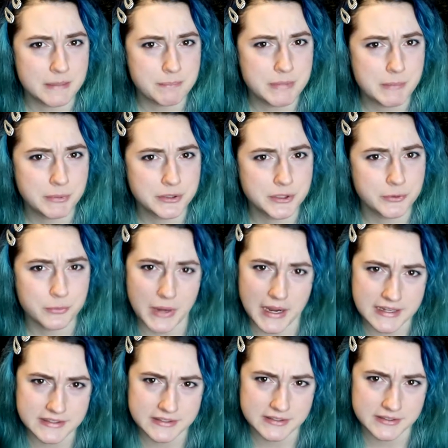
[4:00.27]
some people do
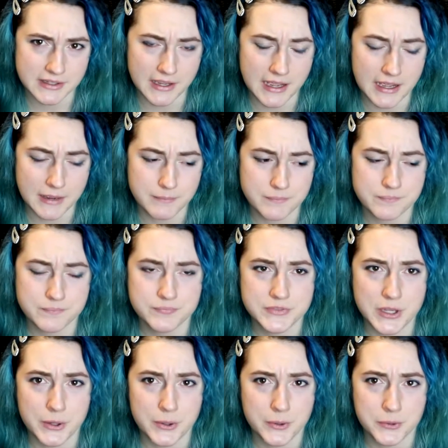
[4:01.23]
rice,
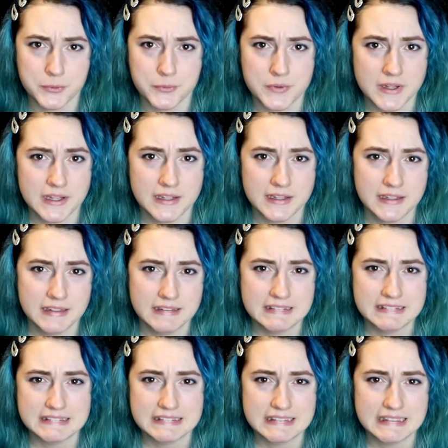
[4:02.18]
though
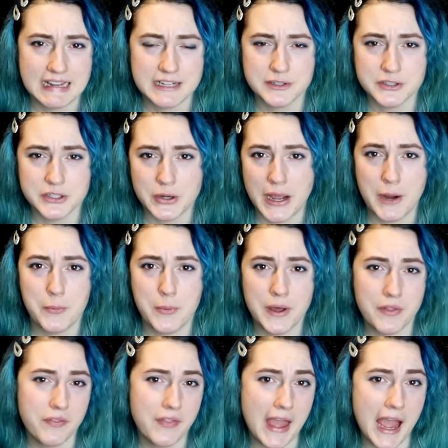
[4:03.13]
I don't know how
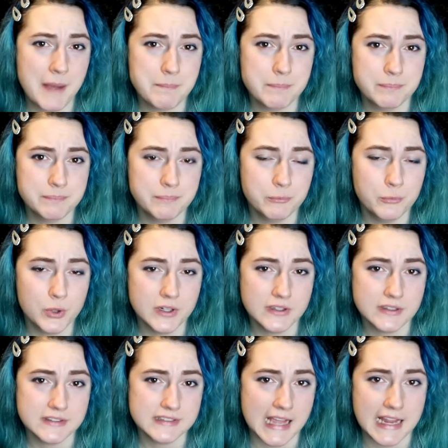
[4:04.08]
well that
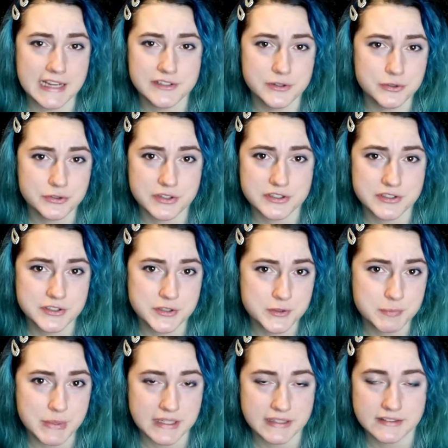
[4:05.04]
works. I usually just
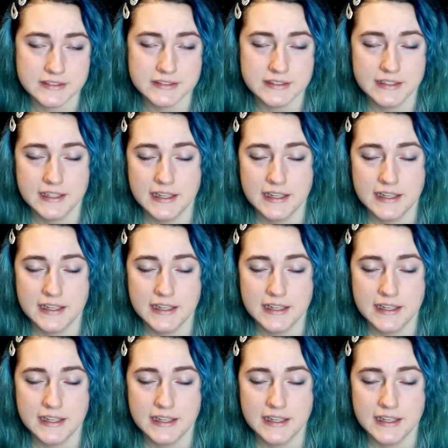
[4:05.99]
use beans.